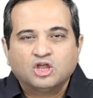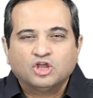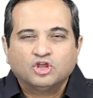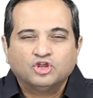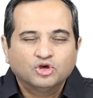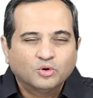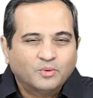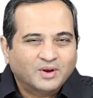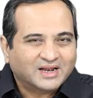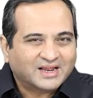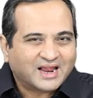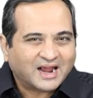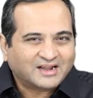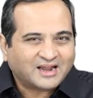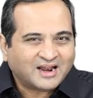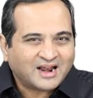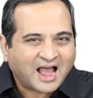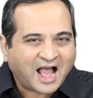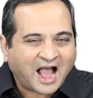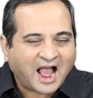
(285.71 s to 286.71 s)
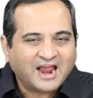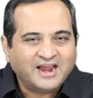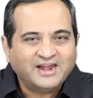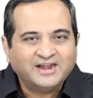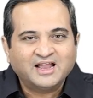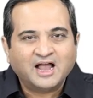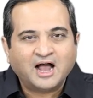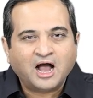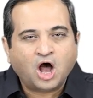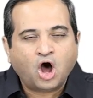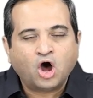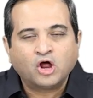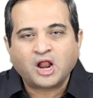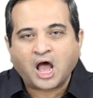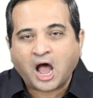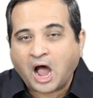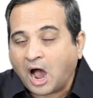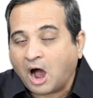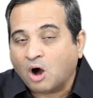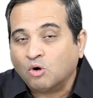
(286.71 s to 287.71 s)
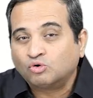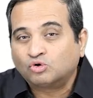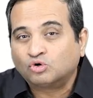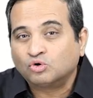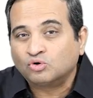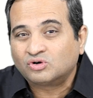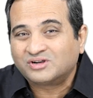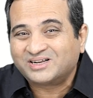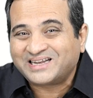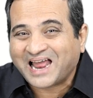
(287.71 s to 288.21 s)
you will get an idea on how to